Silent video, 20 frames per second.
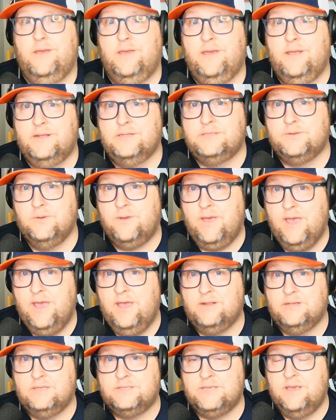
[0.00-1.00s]
And it's
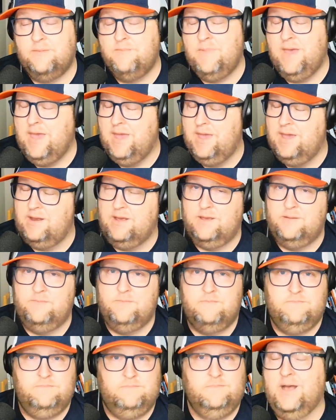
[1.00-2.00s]
okay to say,
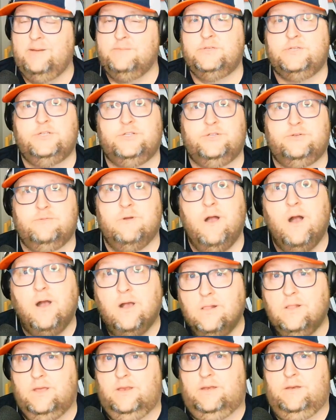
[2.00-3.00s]
man, I'm
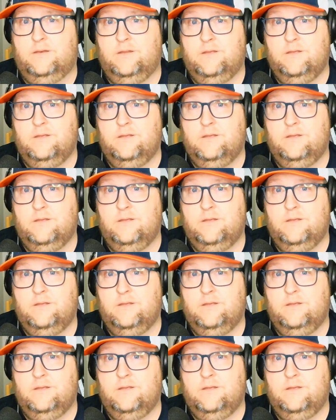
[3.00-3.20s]
struggling.